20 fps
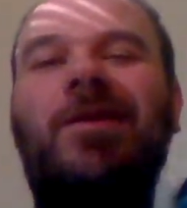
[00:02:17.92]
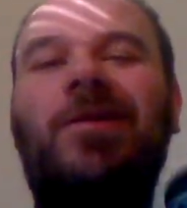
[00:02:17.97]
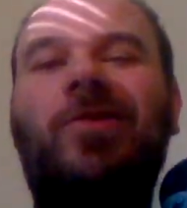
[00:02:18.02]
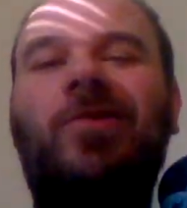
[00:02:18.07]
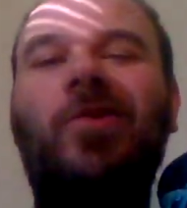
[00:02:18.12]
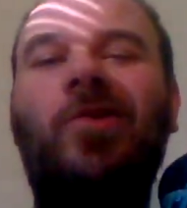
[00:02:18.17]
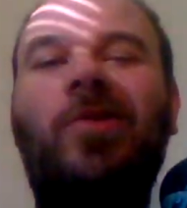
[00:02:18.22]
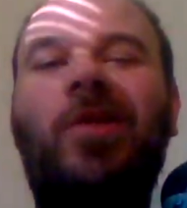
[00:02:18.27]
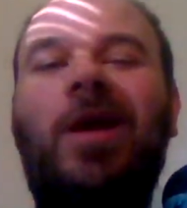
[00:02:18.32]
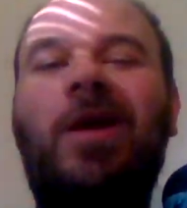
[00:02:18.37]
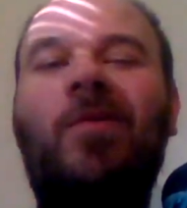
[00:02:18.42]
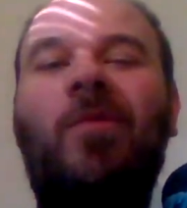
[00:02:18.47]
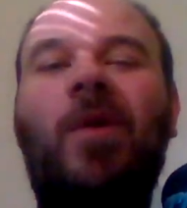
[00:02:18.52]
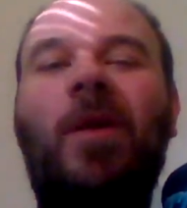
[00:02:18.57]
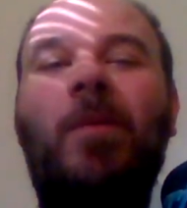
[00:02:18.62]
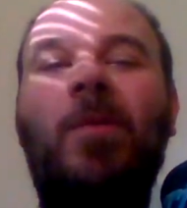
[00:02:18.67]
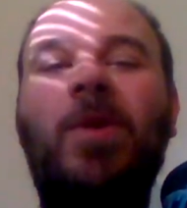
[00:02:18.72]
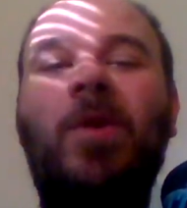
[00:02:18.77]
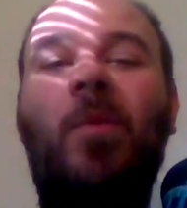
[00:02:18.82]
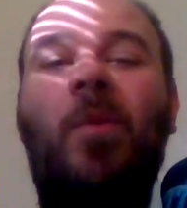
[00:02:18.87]
good luck
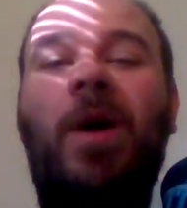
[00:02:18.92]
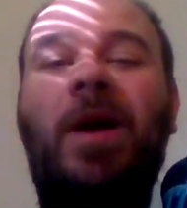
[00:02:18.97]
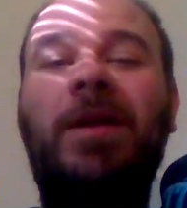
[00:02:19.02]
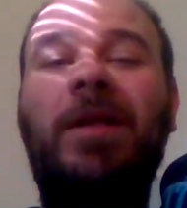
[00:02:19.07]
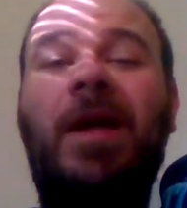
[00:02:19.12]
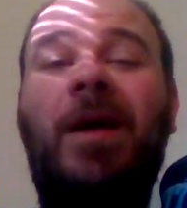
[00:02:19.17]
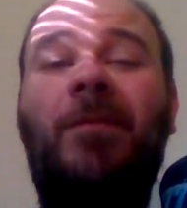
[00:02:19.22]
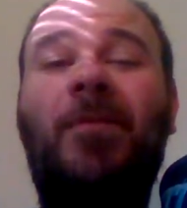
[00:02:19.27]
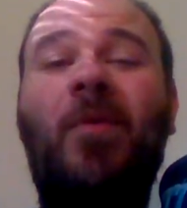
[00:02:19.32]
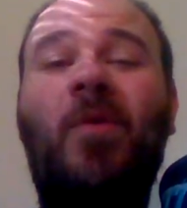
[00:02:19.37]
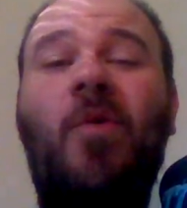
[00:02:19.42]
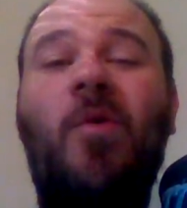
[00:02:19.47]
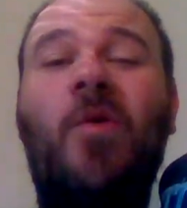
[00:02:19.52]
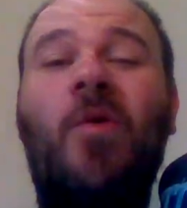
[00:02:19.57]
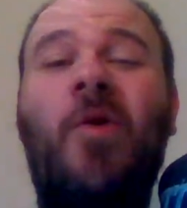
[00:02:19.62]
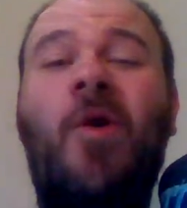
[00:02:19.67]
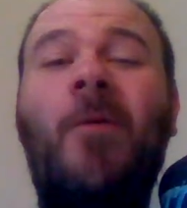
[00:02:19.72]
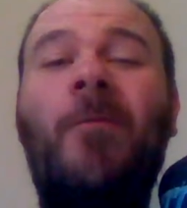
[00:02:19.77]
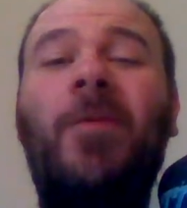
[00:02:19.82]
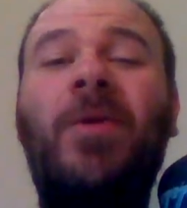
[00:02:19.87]
wherever you wind up,
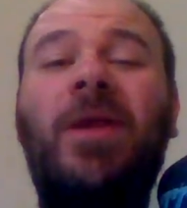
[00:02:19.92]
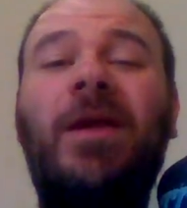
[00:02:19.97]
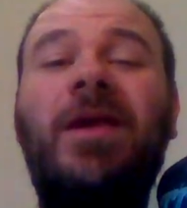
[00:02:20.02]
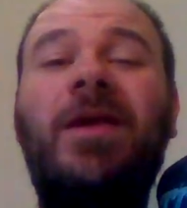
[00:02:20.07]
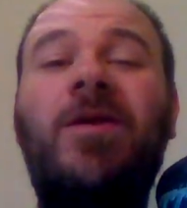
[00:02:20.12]
or hopefully